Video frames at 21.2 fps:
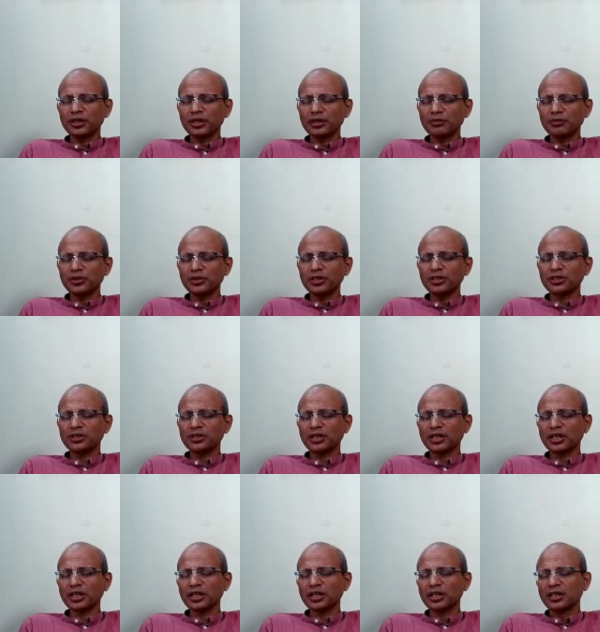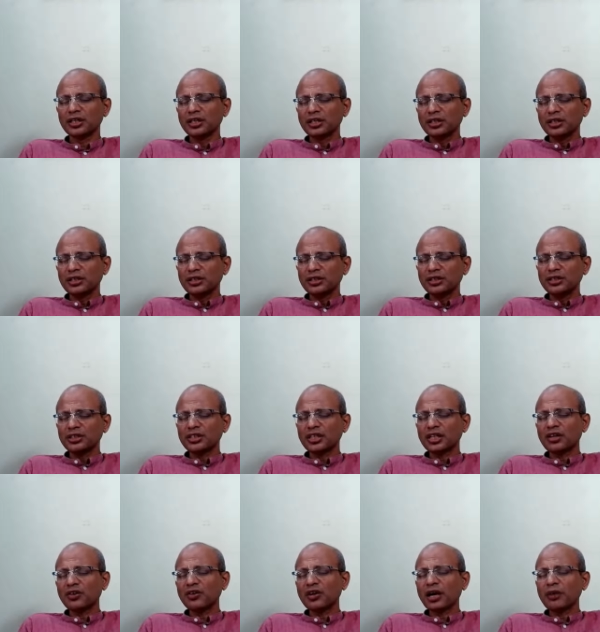That means these
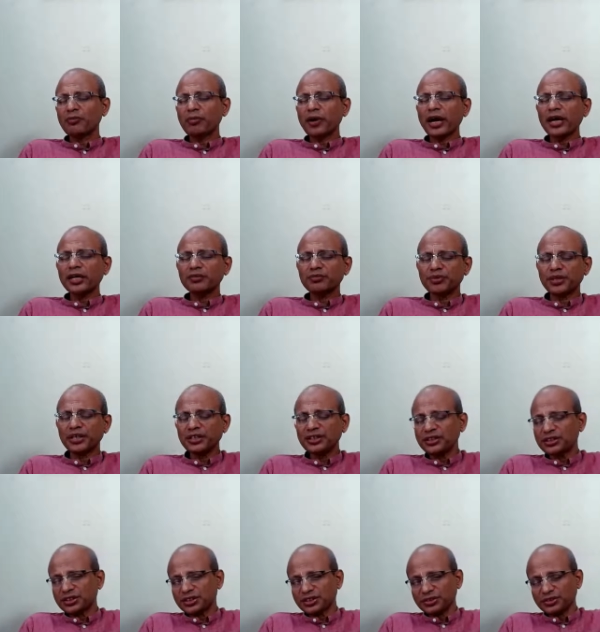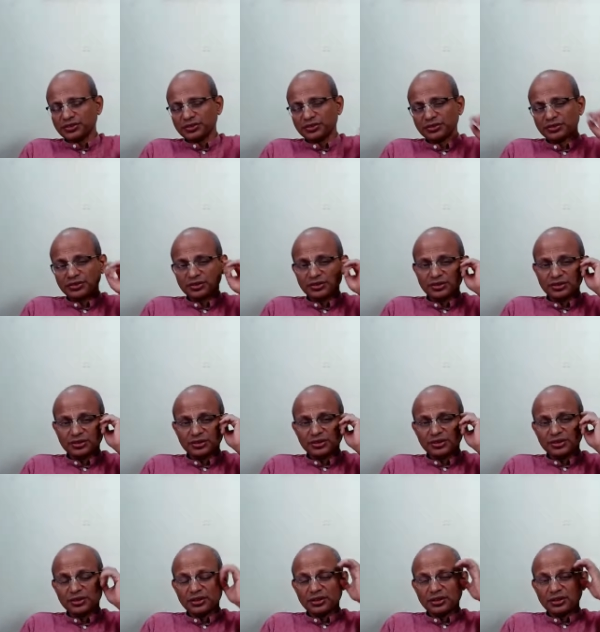are all apartments,
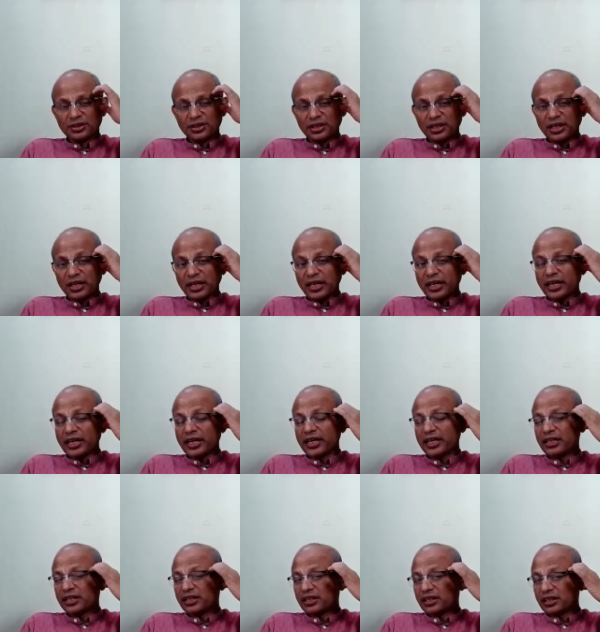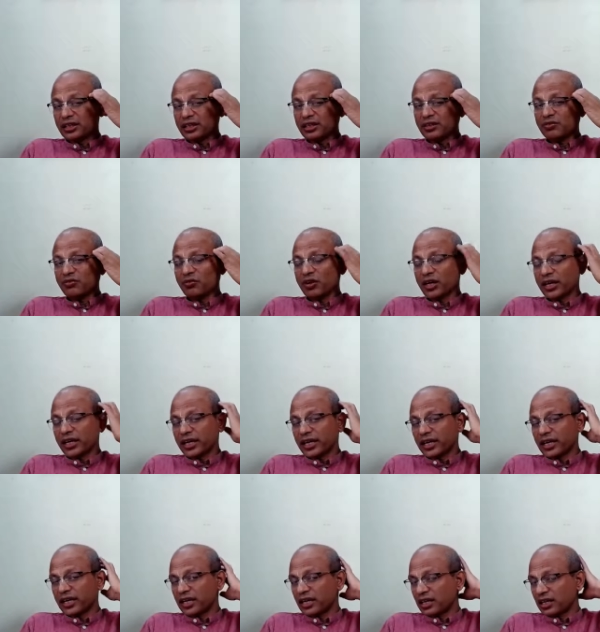and one
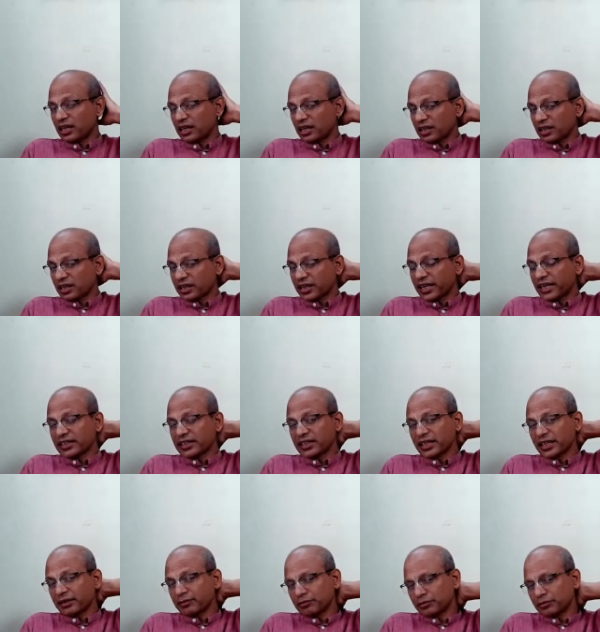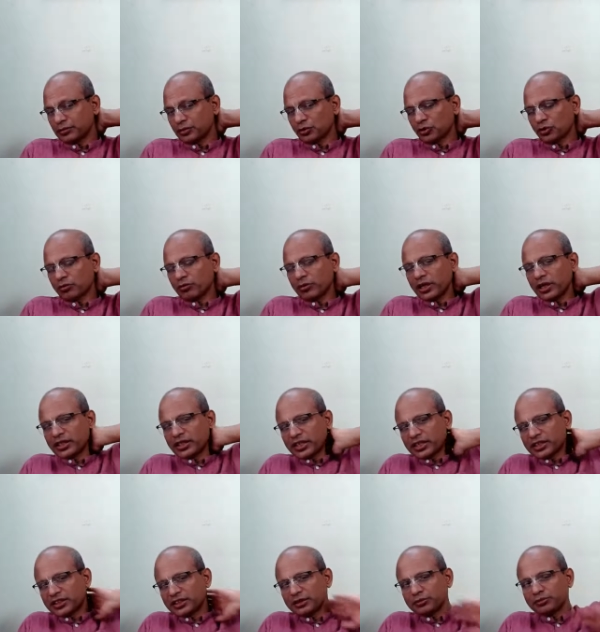can rent them. Normally,
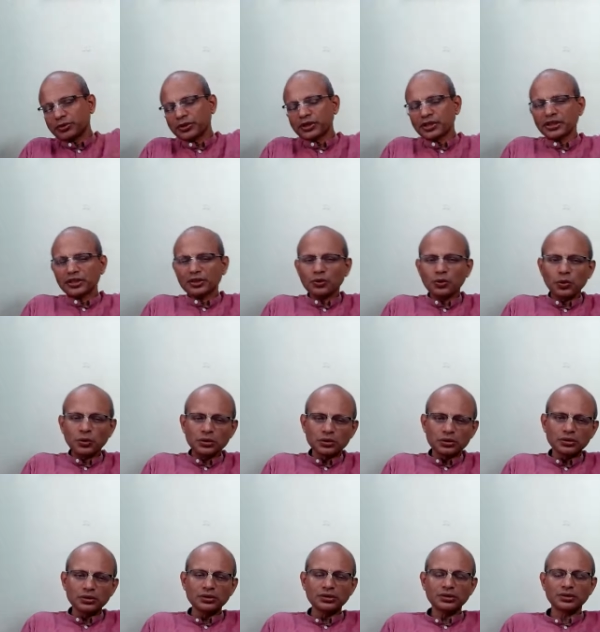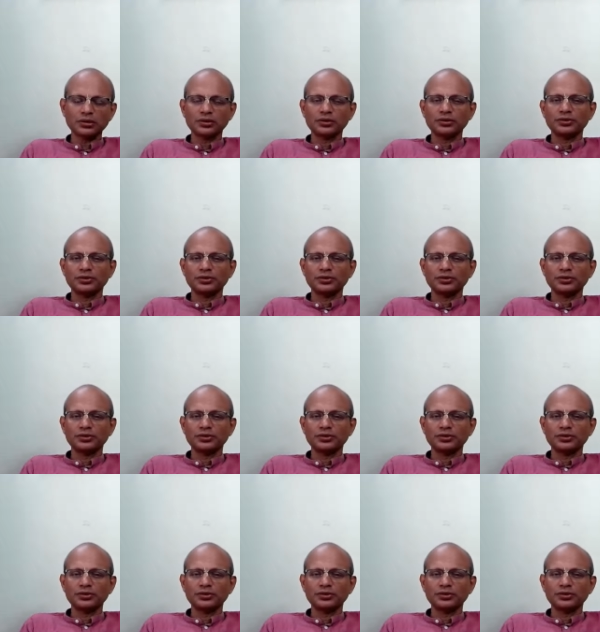they're cheaper than the hotels.